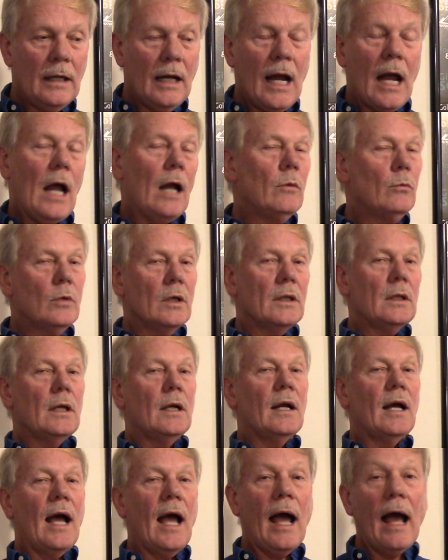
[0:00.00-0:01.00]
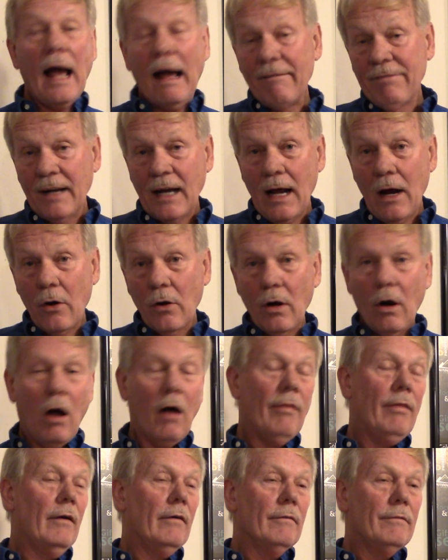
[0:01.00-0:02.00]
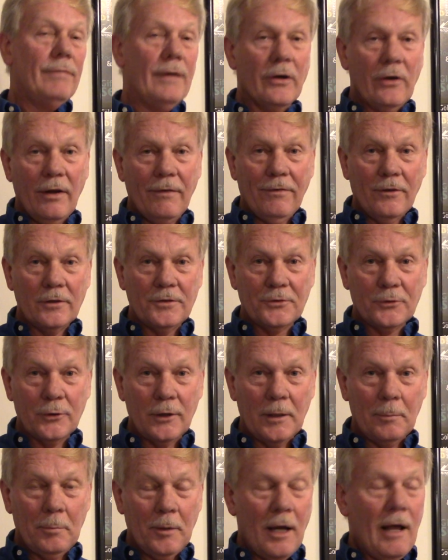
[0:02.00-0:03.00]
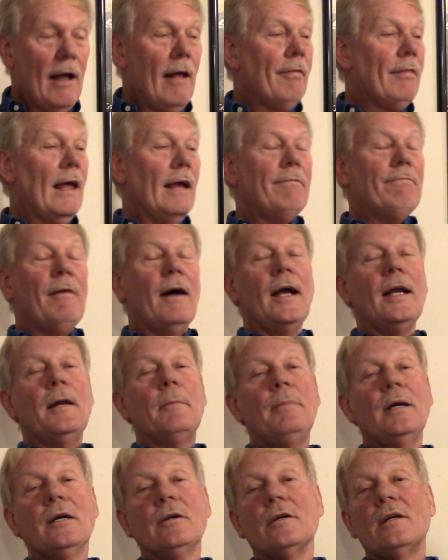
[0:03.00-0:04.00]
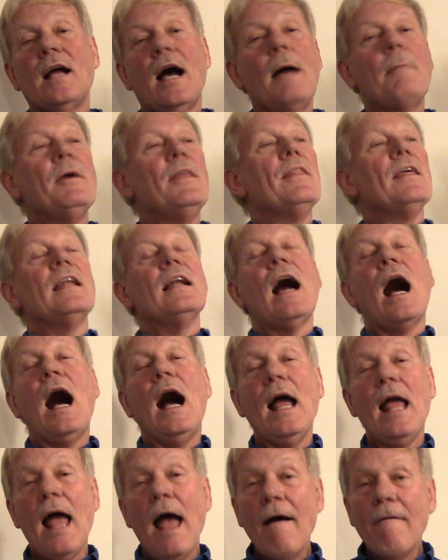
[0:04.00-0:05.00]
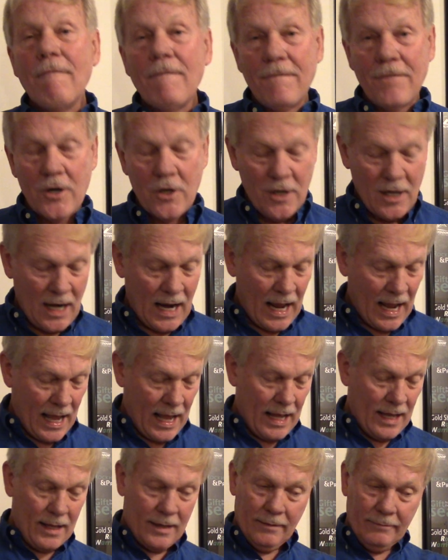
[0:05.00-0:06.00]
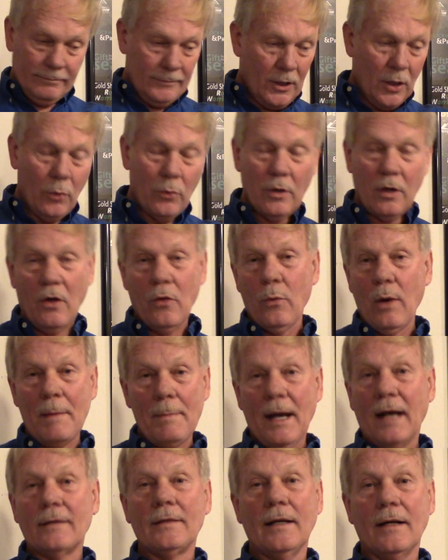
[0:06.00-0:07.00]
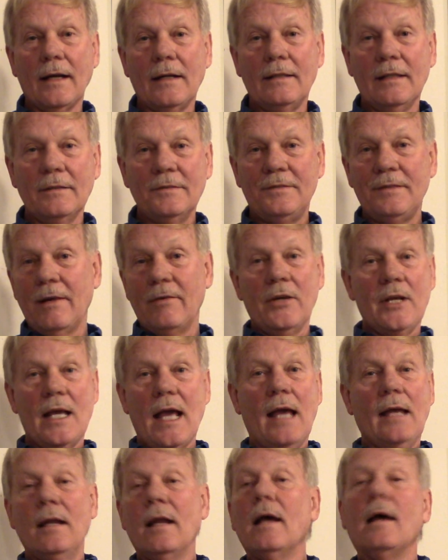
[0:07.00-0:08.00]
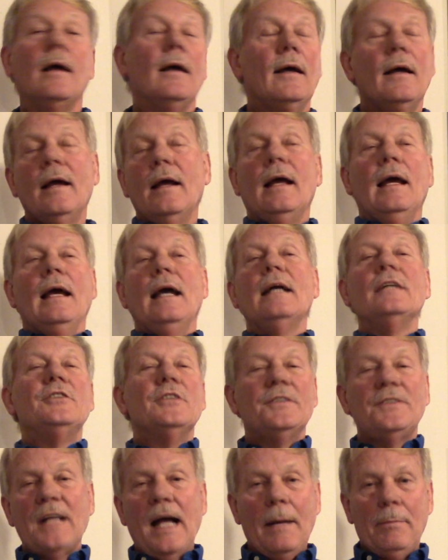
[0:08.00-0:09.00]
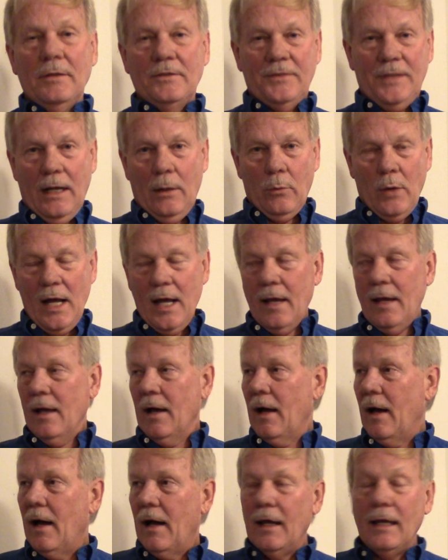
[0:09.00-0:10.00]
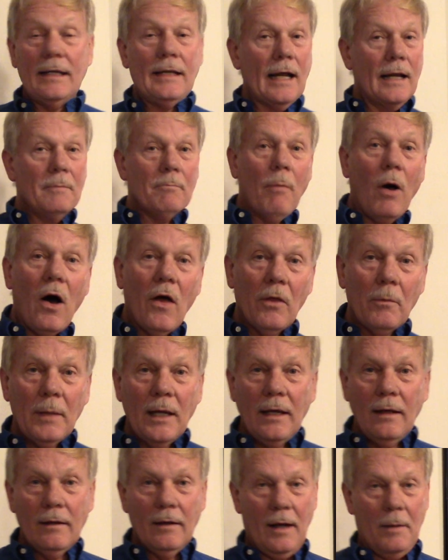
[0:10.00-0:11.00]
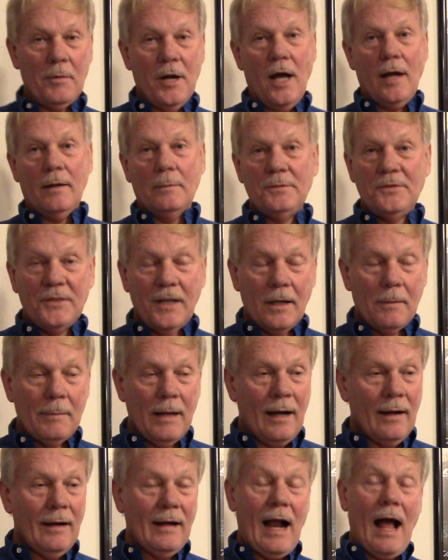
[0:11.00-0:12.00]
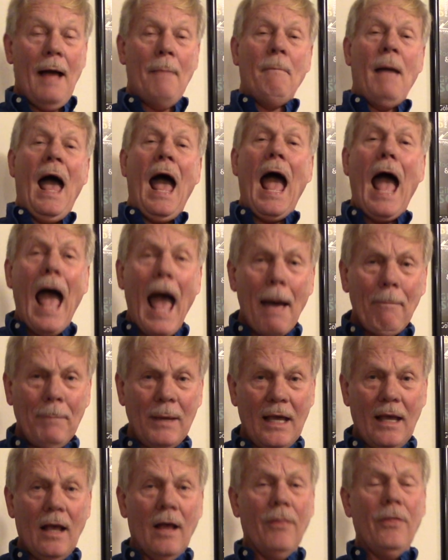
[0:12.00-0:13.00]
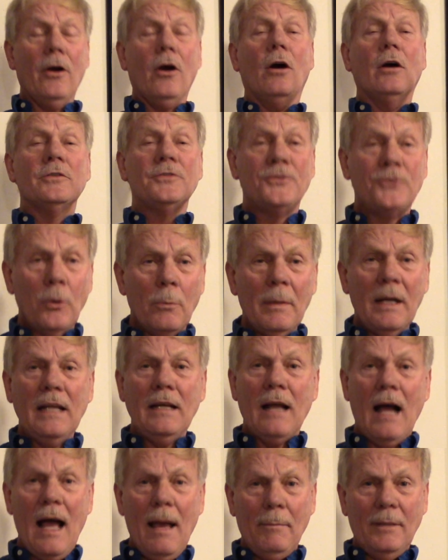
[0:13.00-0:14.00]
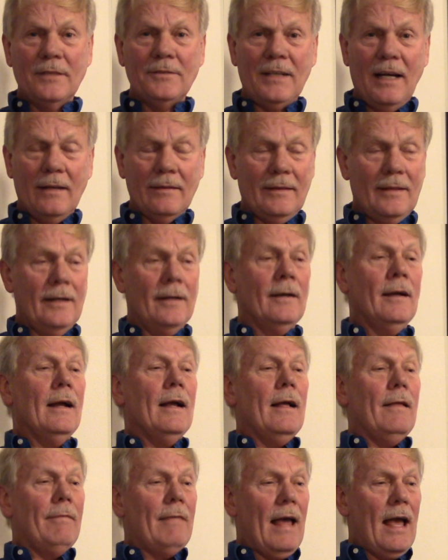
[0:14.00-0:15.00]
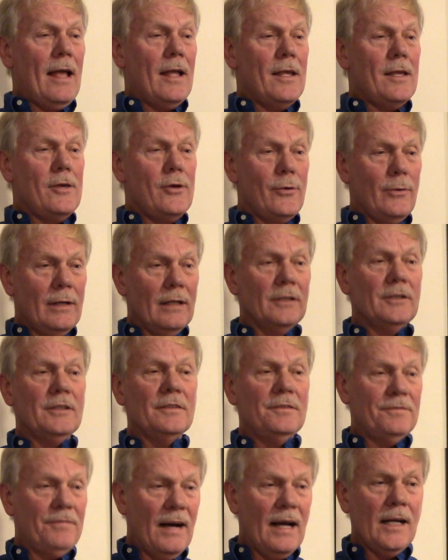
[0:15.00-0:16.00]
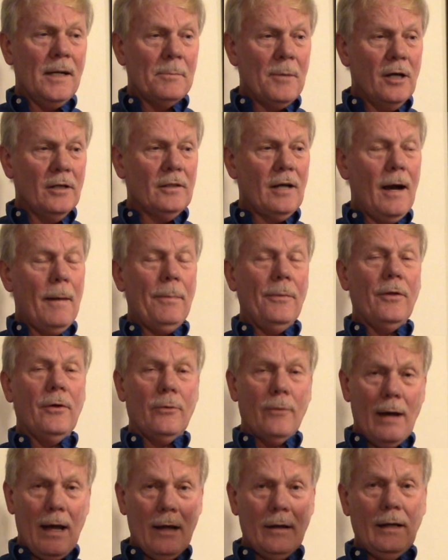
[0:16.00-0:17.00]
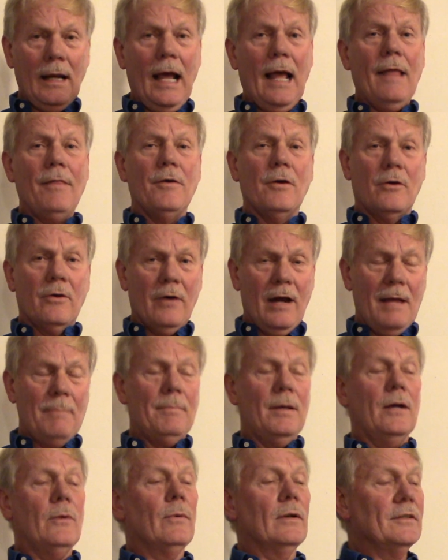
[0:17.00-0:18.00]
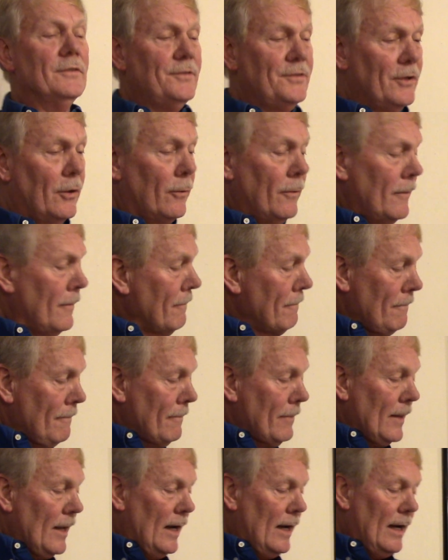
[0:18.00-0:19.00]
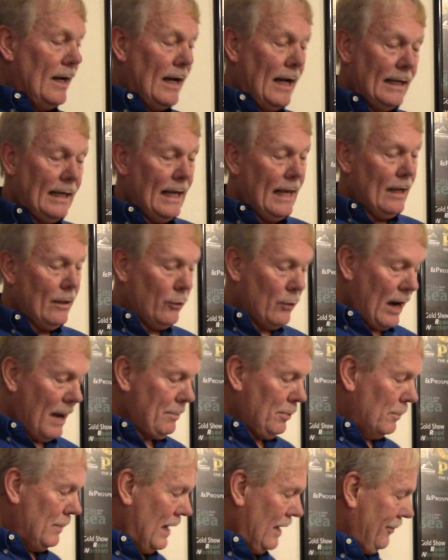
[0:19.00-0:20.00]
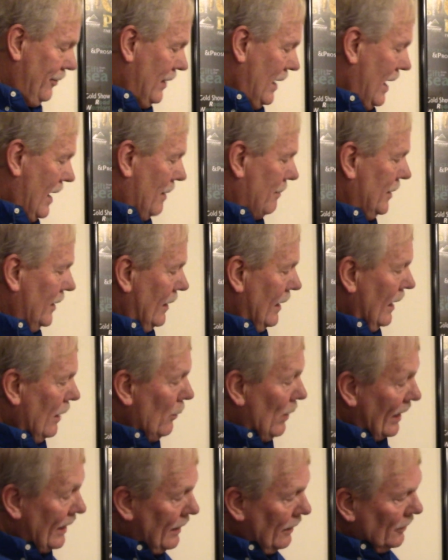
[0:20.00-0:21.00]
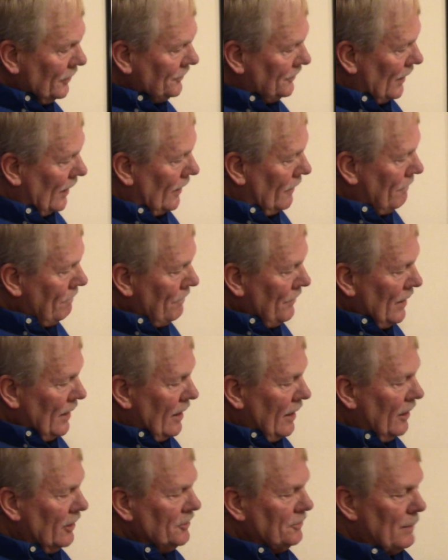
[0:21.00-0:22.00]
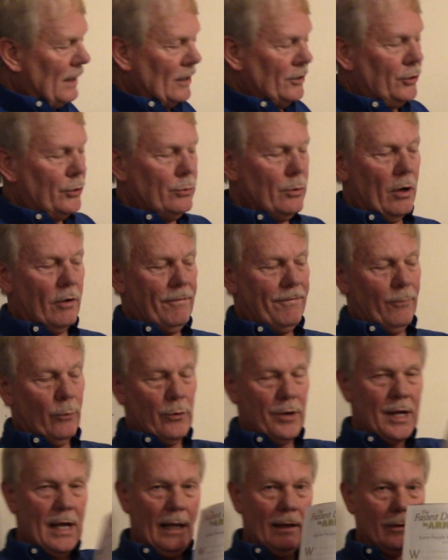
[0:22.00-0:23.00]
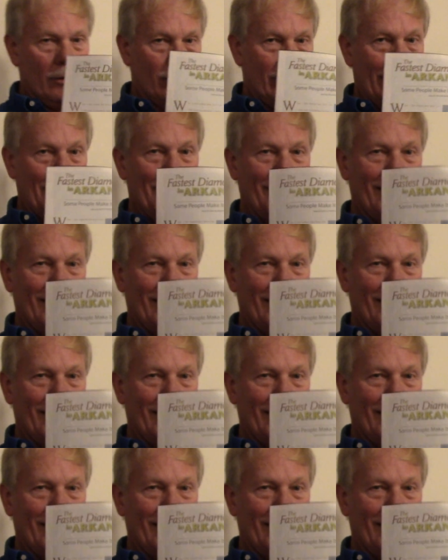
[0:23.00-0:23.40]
and within a half an hour on their very first trip, they find a bigger diamond than I ever had going all the way back to 1978. It just happens that way. It doesn't bother me. I'm not upset about it. I'm happy. There are so many diamonds out there that you can just find them on top of the ground, and they're great big ones. So I can't gripe about that. But anyway, here's my 204 yellow. Let me